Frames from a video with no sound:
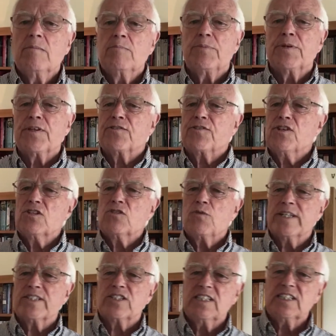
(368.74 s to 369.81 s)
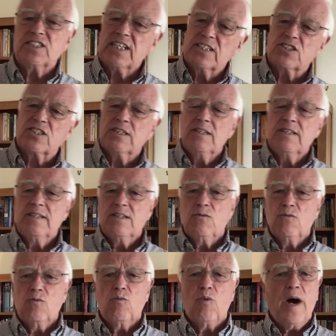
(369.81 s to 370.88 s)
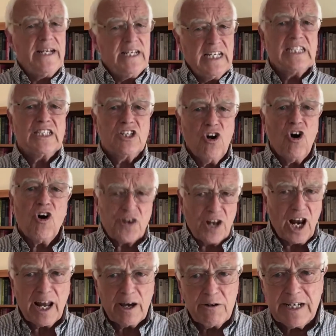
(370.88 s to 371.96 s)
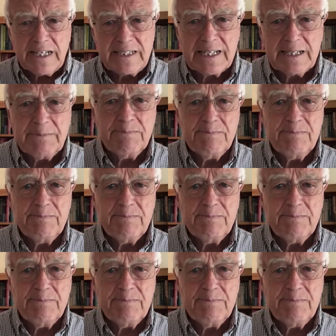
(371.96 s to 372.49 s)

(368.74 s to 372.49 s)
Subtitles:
But the third question is this: why did God allow it?